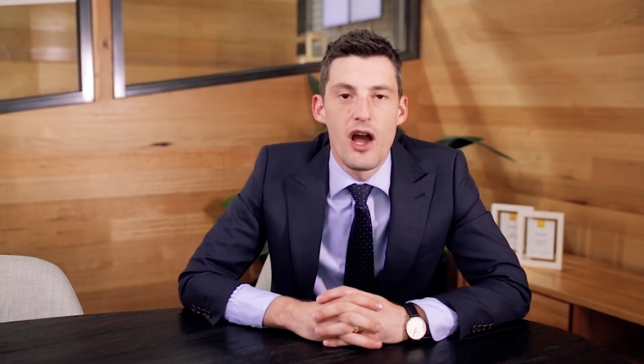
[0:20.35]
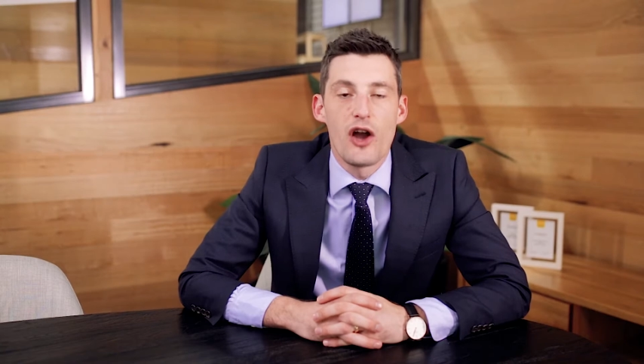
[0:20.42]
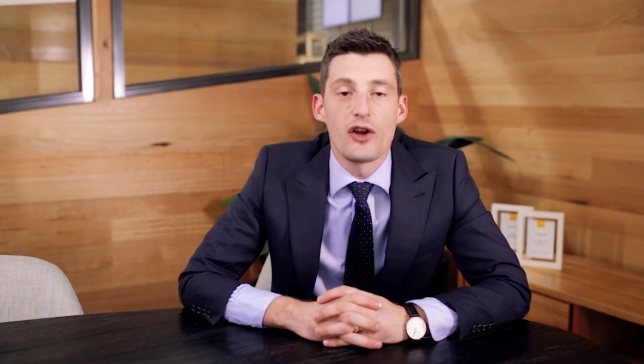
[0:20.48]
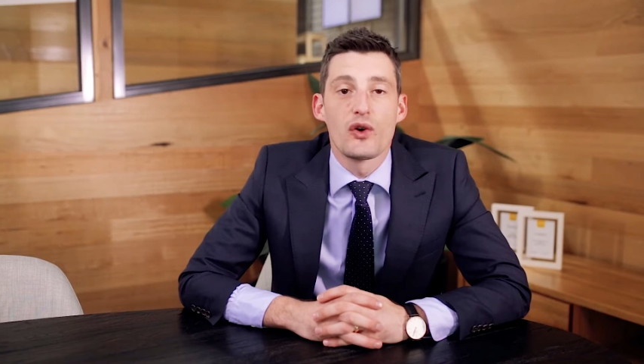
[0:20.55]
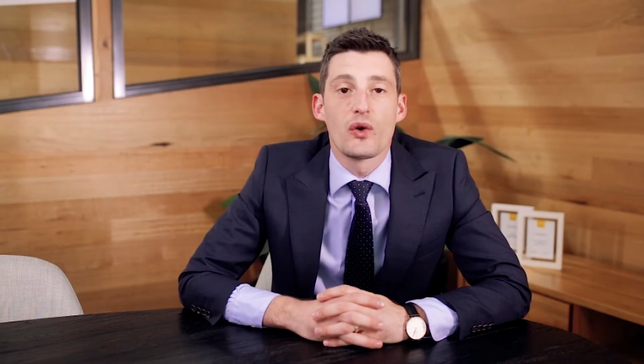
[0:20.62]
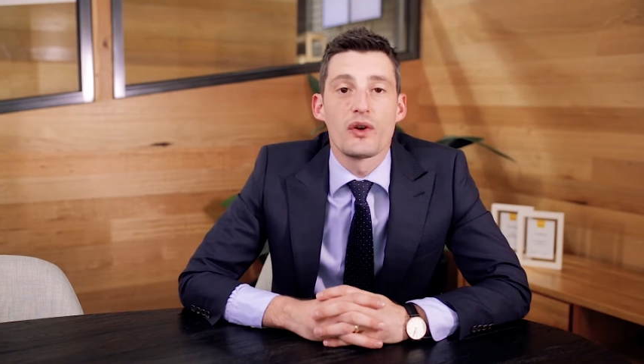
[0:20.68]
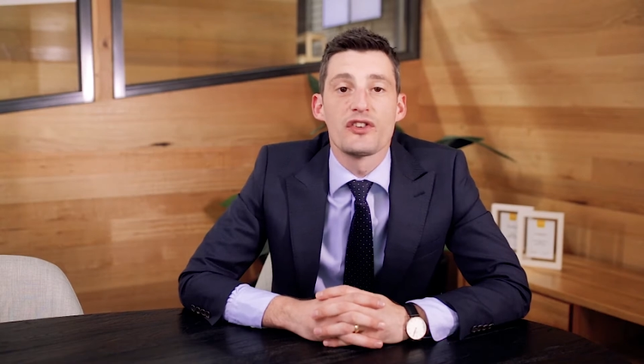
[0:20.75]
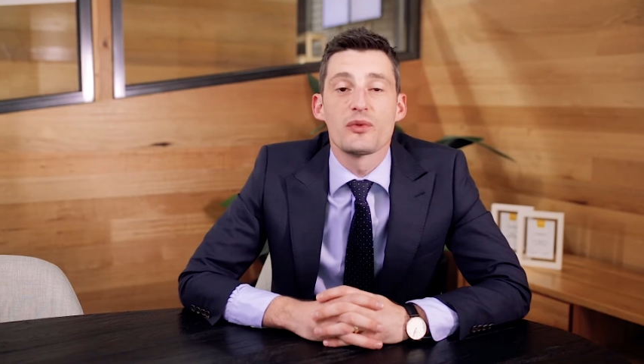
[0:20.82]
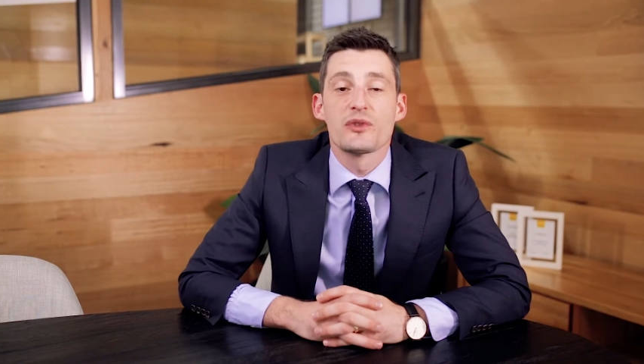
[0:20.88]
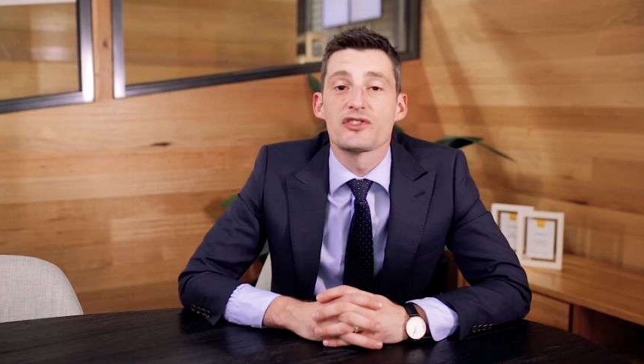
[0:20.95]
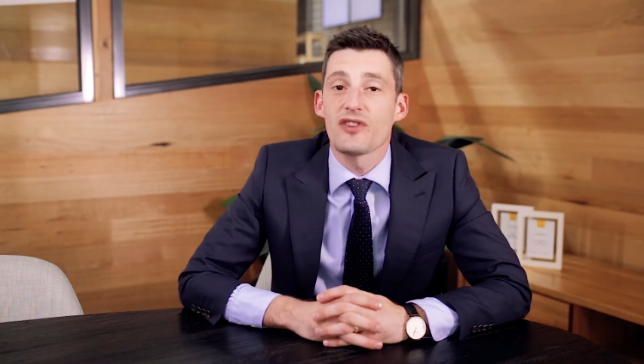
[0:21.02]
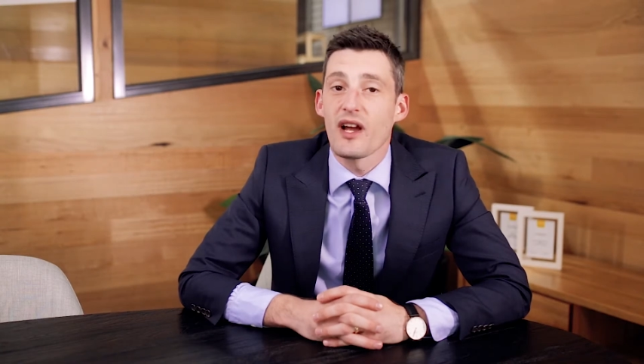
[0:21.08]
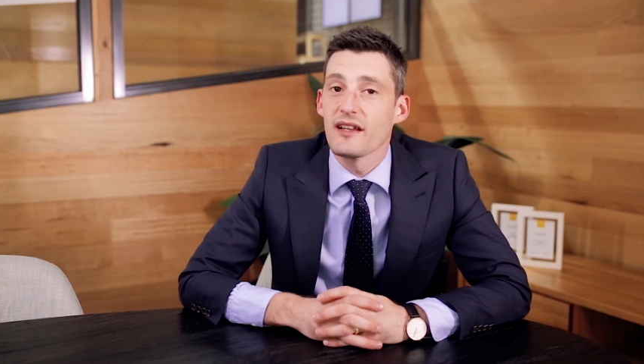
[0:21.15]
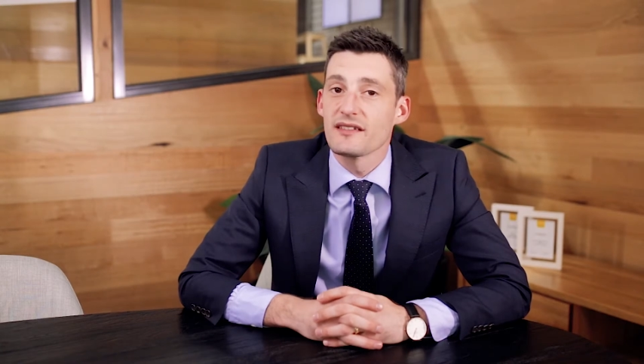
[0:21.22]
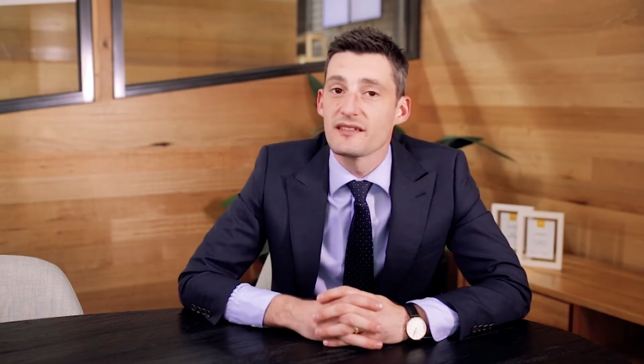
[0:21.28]
according to
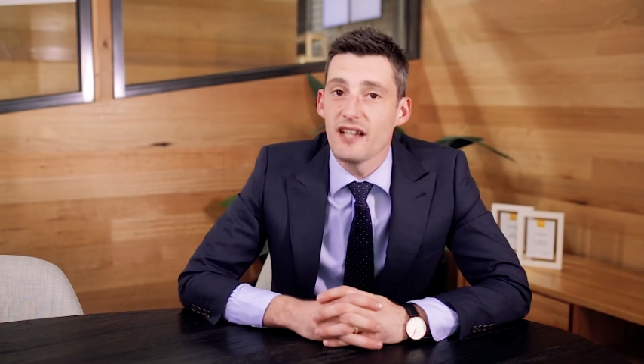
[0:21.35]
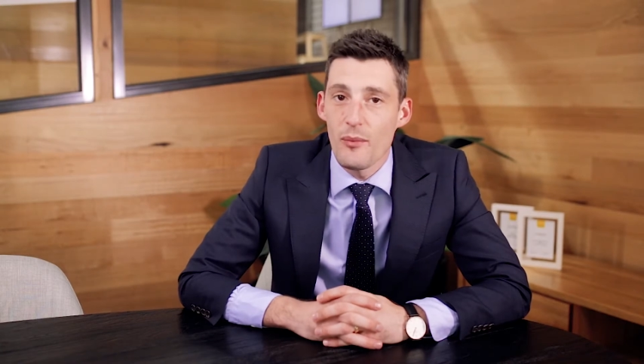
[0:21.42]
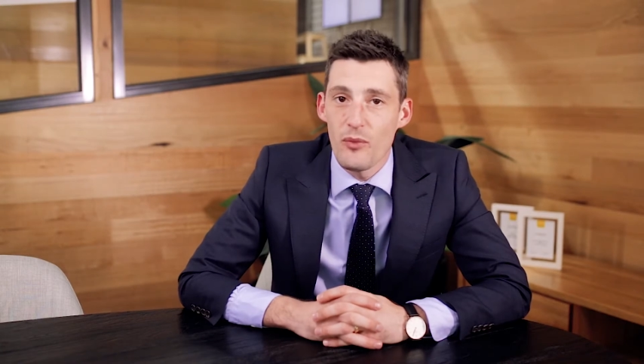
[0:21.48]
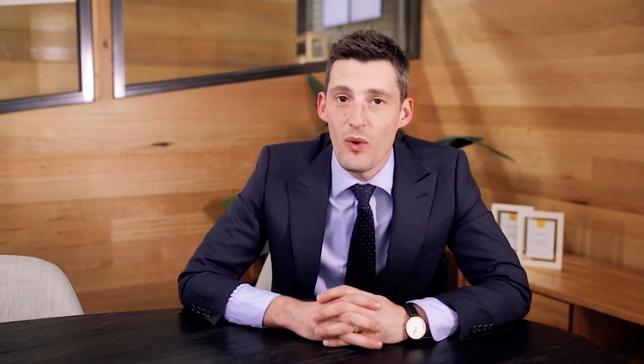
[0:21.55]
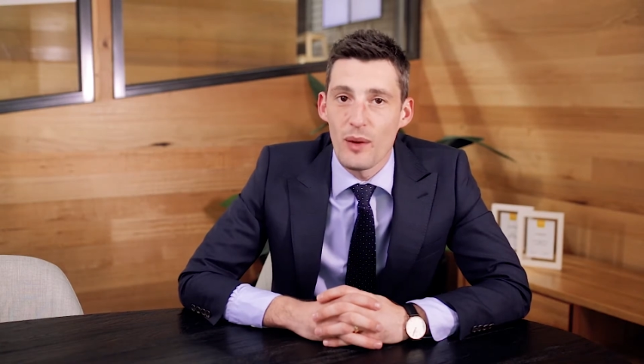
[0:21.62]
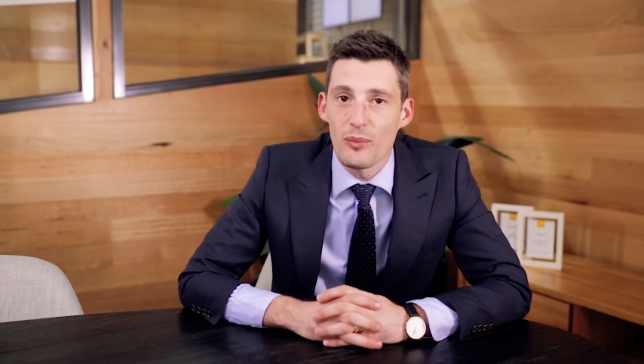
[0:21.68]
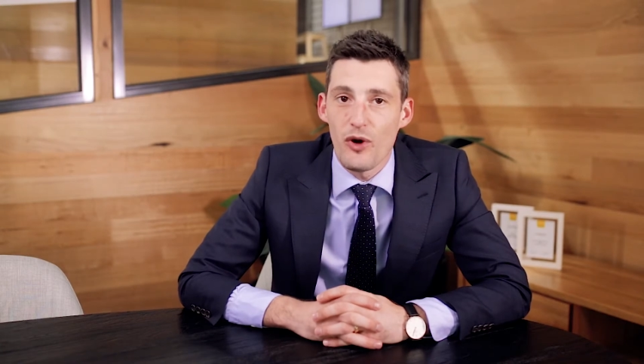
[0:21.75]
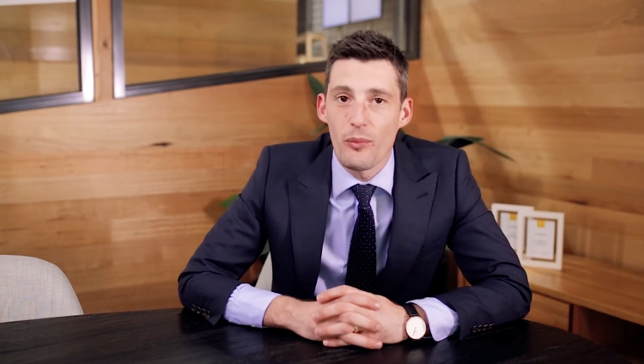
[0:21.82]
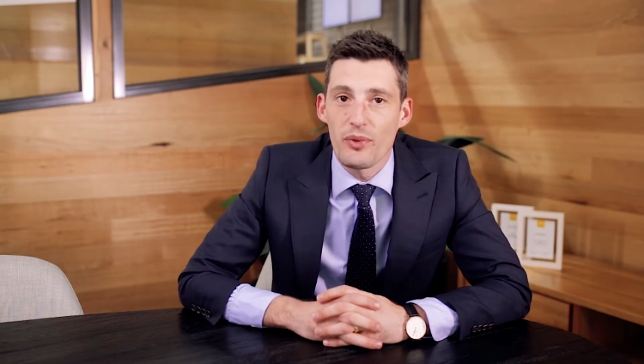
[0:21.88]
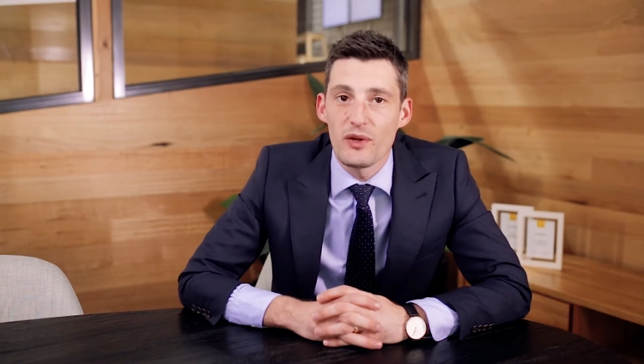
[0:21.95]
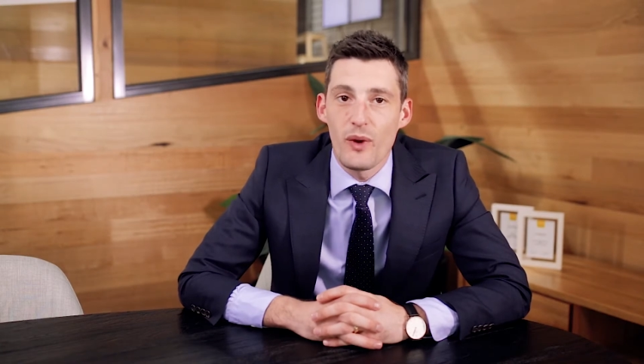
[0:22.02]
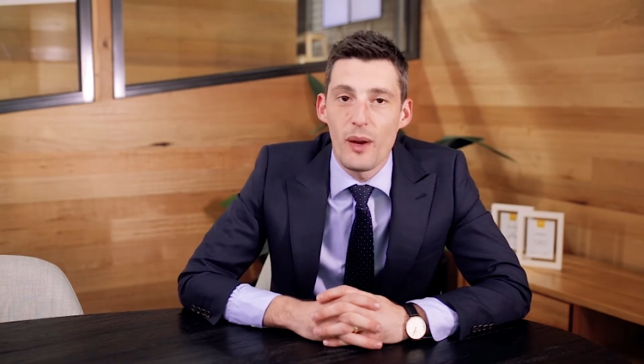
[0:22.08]
Australia's number one property